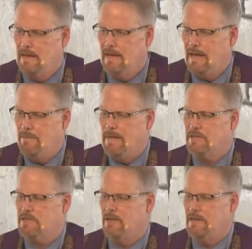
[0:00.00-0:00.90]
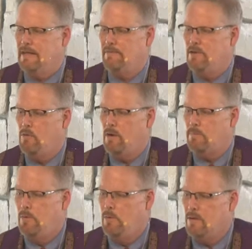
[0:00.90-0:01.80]
I mean, surely if you are
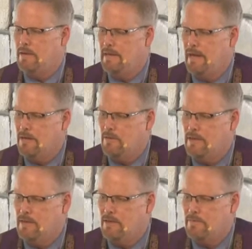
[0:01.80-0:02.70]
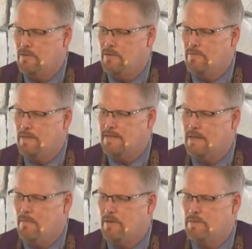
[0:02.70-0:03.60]
poor and hungry, or if you have been
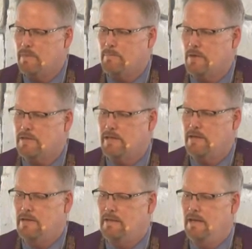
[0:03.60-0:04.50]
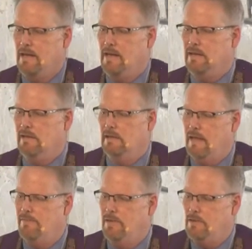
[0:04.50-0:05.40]
someone who's been persecuted, you
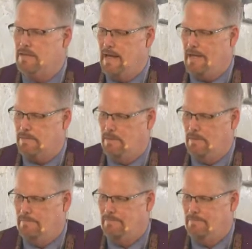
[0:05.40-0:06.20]
love Luke's gospel.